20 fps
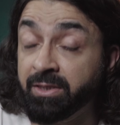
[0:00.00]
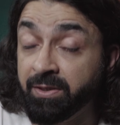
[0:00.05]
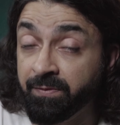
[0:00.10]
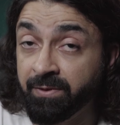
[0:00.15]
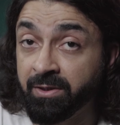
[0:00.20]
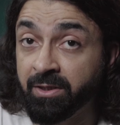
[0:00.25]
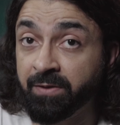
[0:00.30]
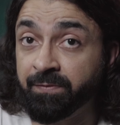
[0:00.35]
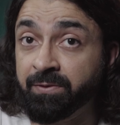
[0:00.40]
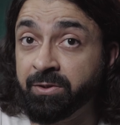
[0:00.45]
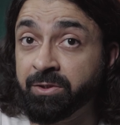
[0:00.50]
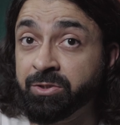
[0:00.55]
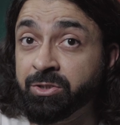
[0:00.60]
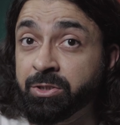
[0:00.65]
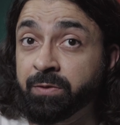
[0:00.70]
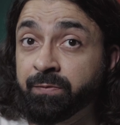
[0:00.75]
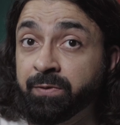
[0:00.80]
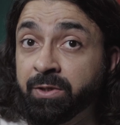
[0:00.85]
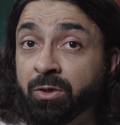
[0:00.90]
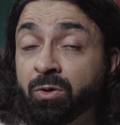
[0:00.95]
even after
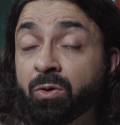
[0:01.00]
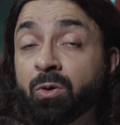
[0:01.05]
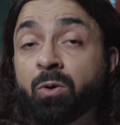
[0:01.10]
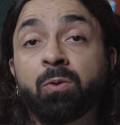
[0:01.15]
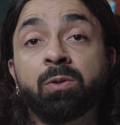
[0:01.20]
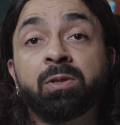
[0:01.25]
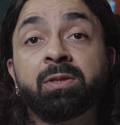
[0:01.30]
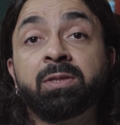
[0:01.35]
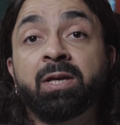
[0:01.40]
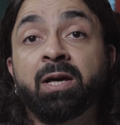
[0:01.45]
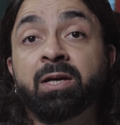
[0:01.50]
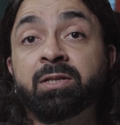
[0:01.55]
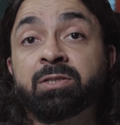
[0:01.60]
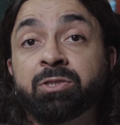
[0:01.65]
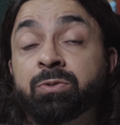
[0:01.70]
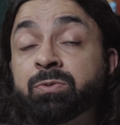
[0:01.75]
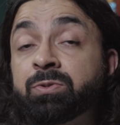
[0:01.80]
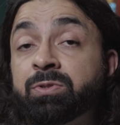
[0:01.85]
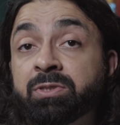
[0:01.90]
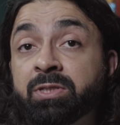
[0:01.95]
achieving all
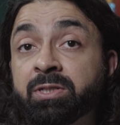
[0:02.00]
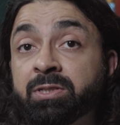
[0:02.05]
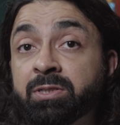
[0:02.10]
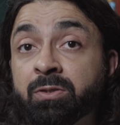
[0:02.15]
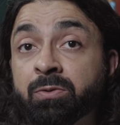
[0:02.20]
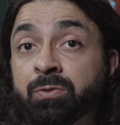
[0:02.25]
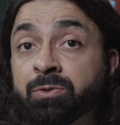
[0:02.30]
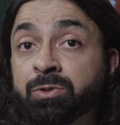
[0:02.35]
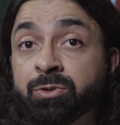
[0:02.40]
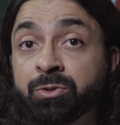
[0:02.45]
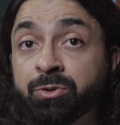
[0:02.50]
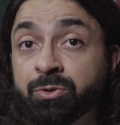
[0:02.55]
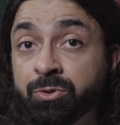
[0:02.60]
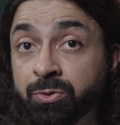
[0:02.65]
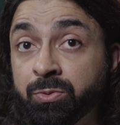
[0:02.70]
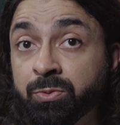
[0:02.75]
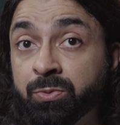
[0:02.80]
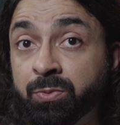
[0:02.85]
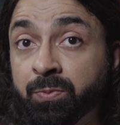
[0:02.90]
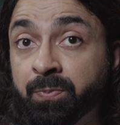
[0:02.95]
that you set out
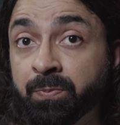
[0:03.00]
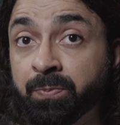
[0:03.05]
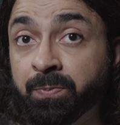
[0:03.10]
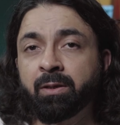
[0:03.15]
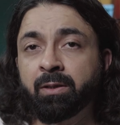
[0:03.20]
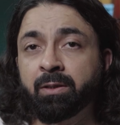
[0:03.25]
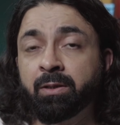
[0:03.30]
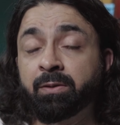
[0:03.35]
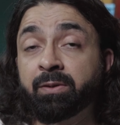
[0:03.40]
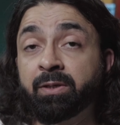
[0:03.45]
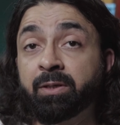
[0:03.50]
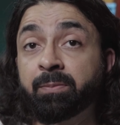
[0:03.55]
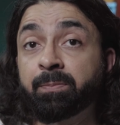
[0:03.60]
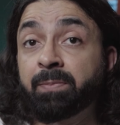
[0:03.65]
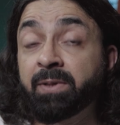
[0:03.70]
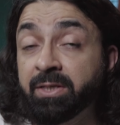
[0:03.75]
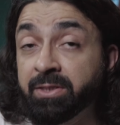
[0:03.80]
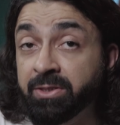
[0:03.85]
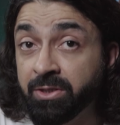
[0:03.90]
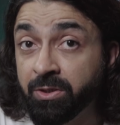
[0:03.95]
to. Now, there are
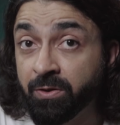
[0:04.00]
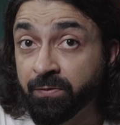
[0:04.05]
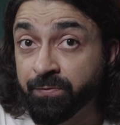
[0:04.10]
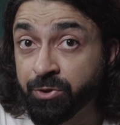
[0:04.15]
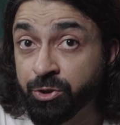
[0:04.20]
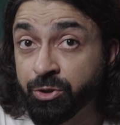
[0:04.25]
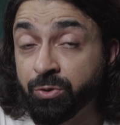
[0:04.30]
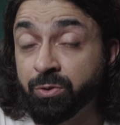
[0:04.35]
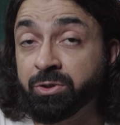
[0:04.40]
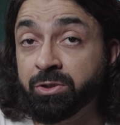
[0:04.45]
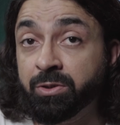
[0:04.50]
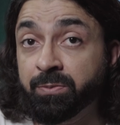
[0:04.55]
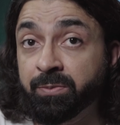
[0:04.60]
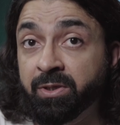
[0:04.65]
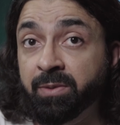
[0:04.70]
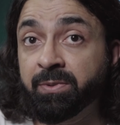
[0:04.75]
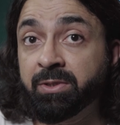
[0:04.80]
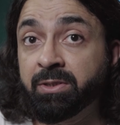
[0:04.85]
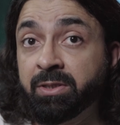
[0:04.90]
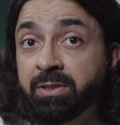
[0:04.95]
plenty of short-term
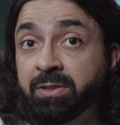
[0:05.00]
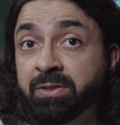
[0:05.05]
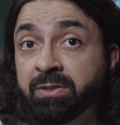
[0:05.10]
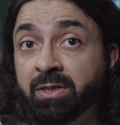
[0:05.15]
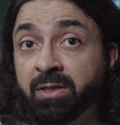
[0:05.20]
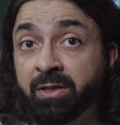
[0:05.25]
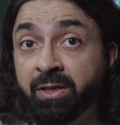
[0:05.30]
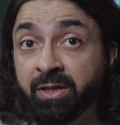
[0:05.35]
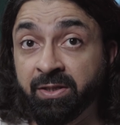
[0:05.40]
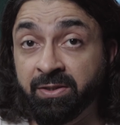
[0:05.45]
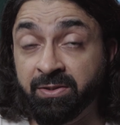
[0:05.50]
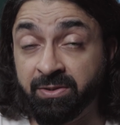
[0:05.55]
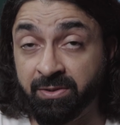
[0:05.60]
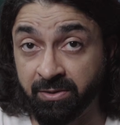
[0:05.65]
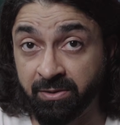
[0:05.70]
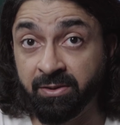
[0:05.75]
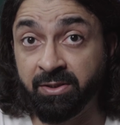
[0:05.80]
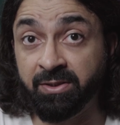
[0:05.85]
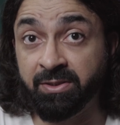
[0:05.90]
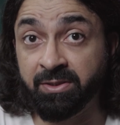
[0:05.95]
remedies against
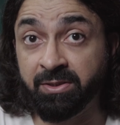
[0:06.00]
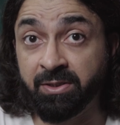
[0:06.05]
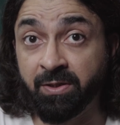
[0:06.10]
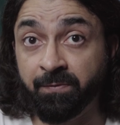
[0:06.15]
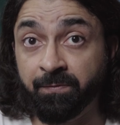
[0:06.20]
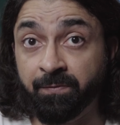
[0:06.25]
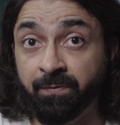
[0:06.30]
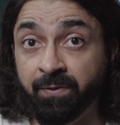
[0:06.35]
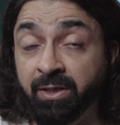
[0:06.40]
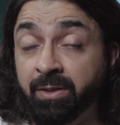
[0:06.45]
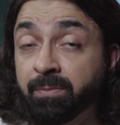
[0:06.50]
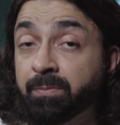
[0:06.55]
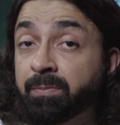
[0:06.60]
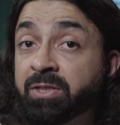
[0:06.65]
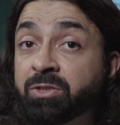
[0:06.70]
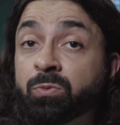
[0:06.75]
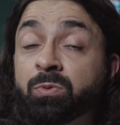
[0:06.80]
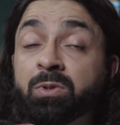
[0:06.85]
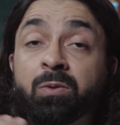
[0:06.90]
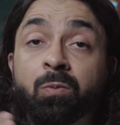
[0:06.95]
this suffering,
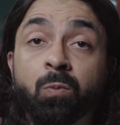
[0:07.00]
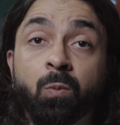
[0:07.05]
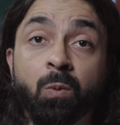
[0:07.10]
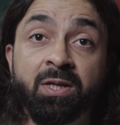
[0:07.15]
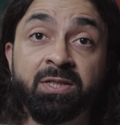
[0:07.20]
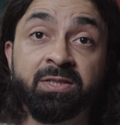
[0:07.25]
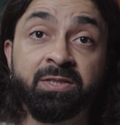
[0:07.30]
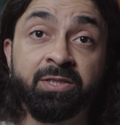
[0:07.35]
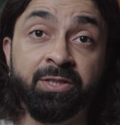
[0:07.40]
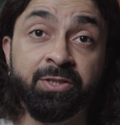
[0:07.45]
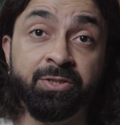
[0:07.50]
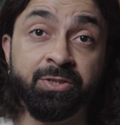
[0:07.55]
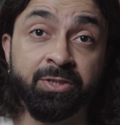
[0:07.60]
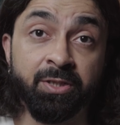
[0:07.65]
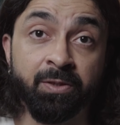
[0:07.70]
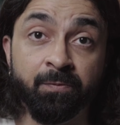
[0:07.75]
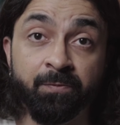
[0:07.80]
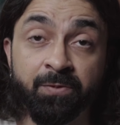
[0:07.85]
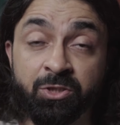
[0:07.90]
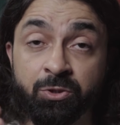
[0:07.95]
but only one
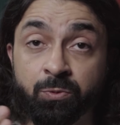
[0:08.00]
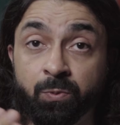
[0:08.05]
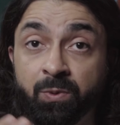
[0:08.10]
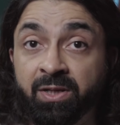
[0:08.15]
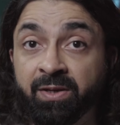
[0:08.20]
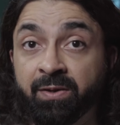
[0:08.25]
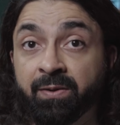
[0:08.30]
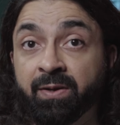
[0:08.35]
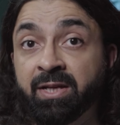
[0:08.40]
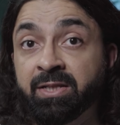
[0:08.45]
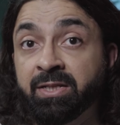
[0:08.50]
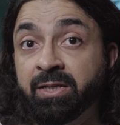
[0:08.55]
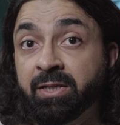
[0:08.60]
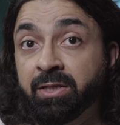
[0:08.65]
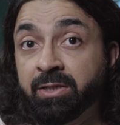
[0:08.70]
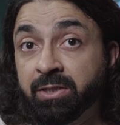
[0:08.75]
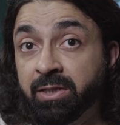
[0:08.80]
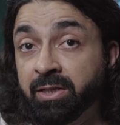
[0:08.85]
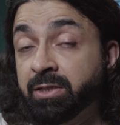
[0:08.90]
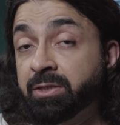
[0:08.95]
teaching which will
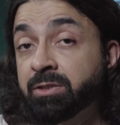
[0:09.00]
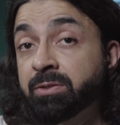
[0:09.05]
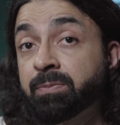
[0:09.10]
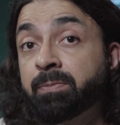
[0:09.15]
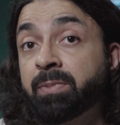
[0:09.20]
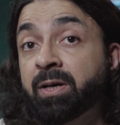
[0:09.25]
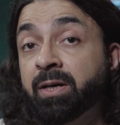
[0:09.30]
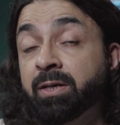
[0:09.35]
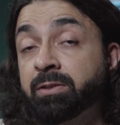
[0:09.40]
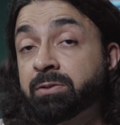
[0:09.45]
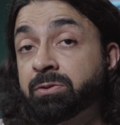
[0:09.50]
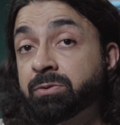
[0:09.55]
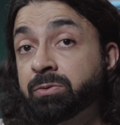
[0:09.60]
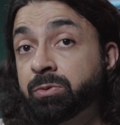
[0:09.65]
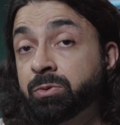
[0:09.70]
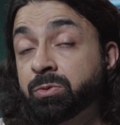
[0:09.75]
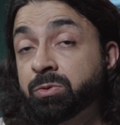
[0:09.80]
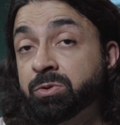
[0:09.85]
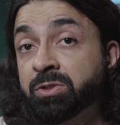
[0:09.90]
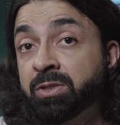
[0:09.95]
eradicate it by its
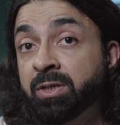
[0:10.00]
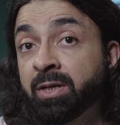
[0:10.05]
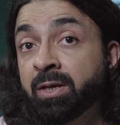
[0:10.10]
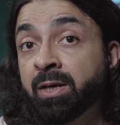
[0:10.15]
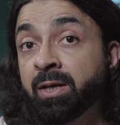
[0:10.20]
root.